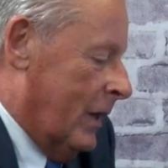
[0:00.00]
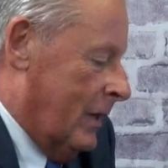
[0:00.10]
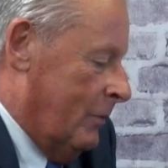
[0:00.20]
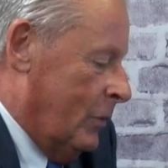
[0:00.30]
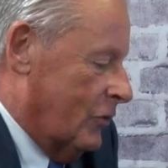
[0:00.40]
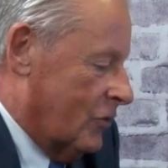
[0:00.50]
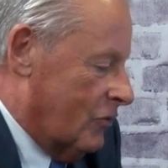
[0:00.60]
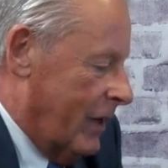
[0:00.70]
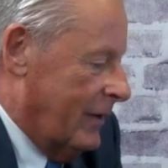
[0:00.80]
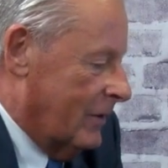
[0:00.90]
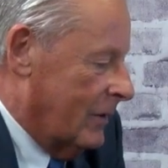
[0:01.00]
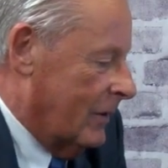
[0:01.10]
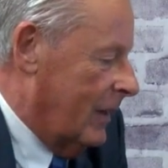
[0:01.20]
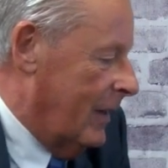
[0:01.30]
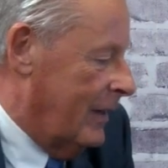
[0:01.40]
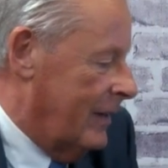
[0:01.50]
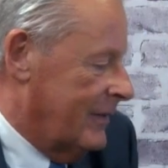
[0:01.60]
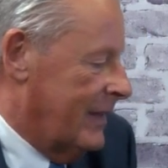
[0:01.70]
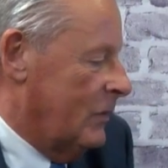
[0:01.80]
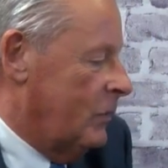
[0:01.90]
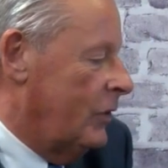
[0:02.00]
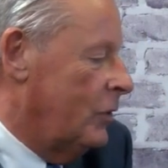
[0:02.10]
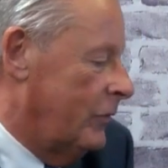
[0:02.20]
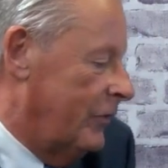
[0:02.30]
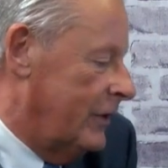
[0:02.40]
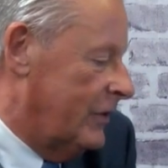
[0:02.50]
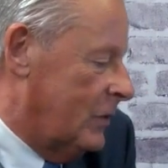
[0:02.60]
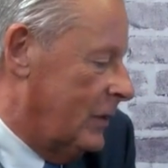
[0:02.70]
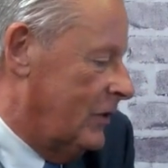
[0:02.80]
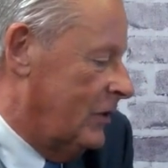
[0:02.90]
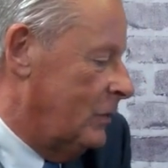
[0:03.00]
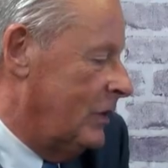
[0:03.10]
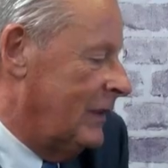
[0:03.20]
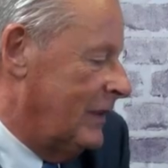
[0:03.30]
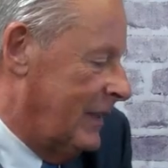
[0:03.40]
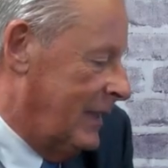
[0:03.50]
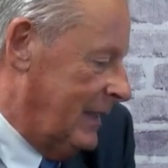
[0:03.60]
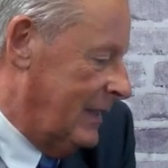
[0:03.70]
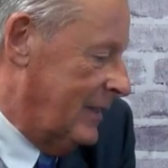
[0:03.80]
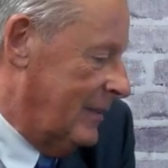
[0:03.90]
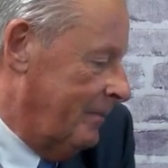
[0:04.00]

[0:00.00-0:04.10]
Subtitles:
going to move straight on, Zad, with your first question, which is this.